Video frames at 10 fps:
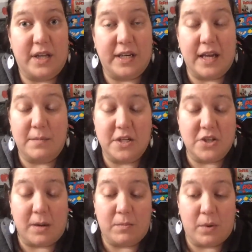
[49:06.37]
getting me a
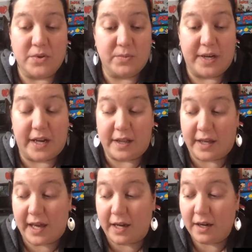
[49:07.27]
job almost right out of the
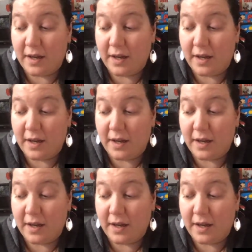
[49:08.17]
gate.